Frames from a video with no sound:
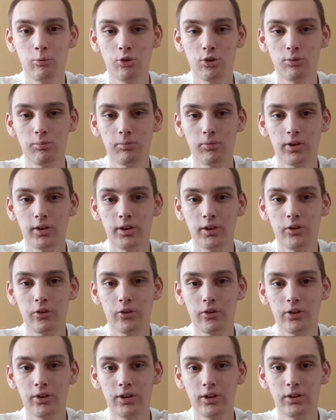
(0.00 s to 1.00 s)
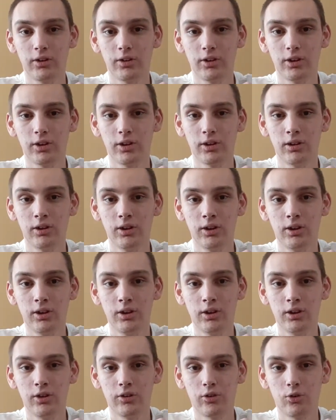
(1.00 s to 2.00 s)
some rides like
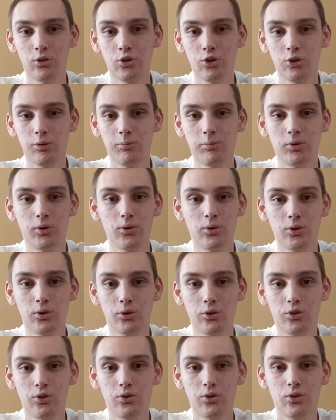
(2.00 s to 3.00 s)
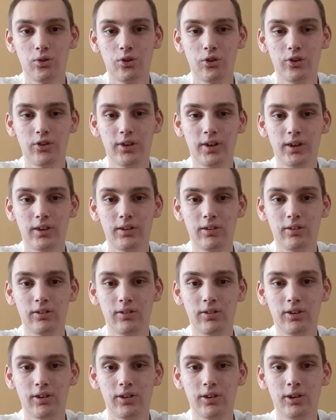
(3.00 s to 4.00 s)
there's some roller coasters in that
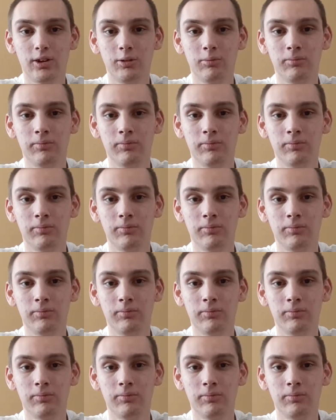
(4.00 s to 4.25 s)
area.